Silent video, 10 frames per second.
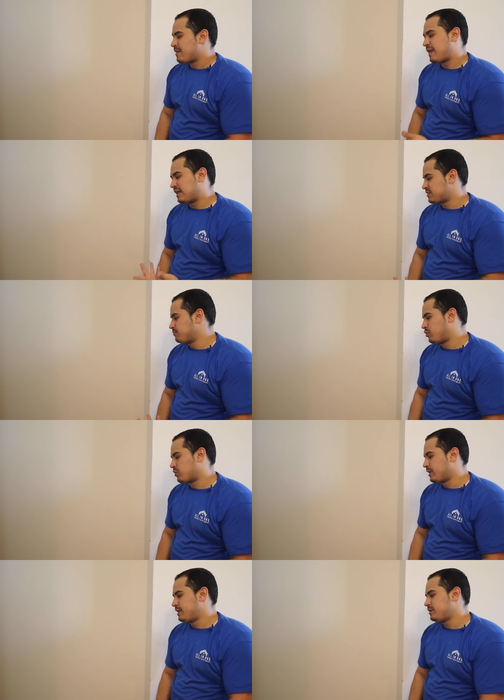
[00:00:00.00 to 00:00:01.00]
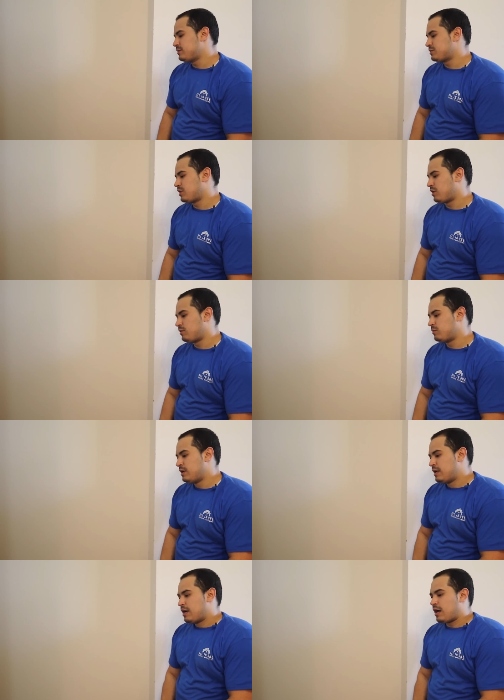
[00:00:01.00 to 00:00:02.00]
That's important.
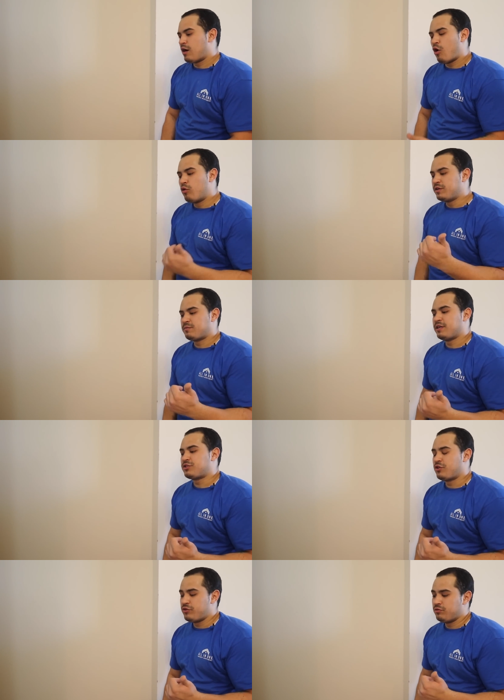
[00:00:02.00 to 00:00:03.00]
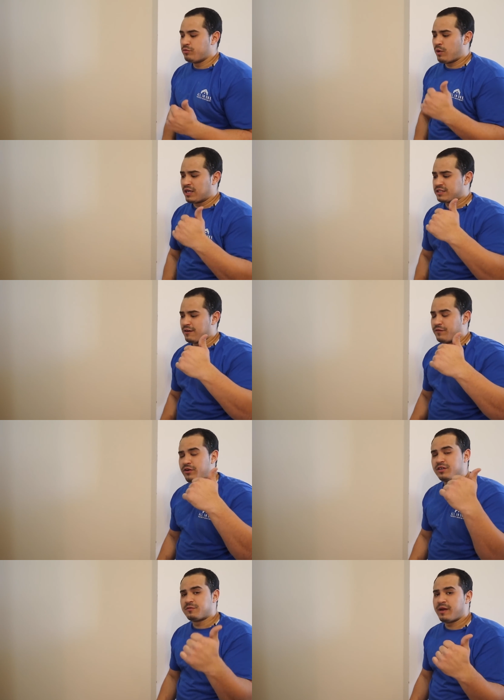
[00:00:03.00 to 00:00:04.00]
So always make sure you watch out for
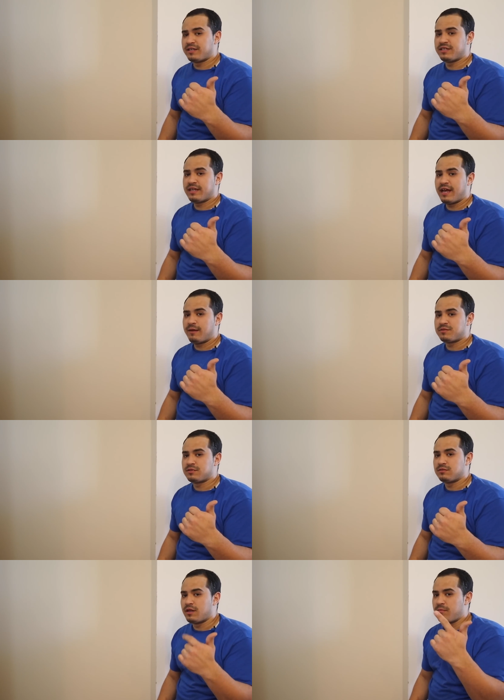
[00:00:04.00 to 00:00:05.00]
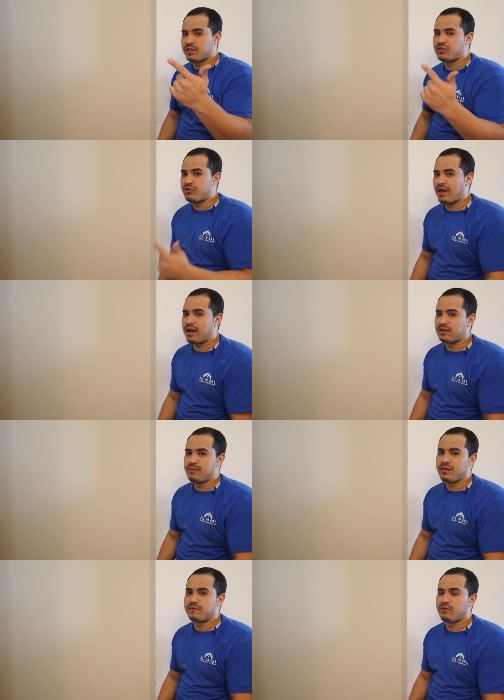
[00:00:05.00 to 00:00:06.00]
your expansion gaps and make sure you
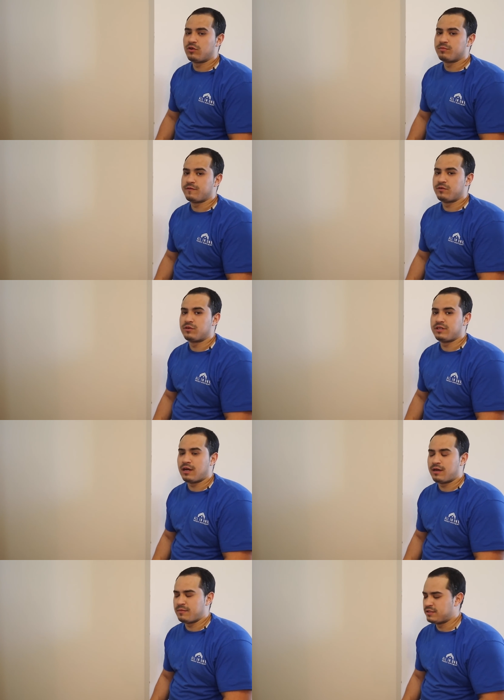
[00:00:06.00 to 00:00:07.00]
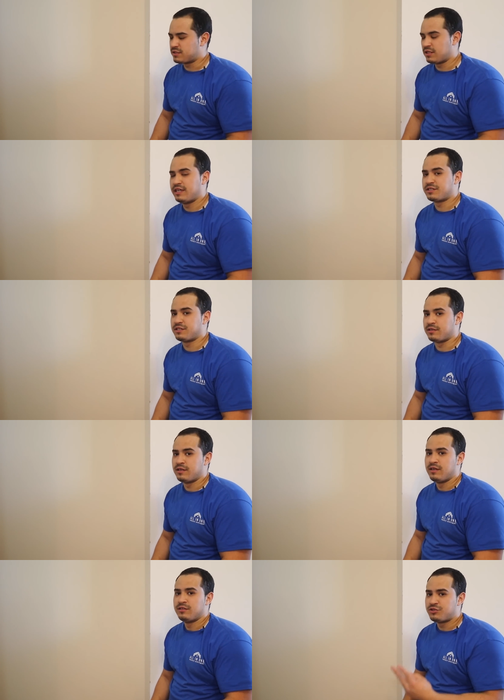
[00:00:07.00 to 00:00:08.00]
acclimate your flooring before installation.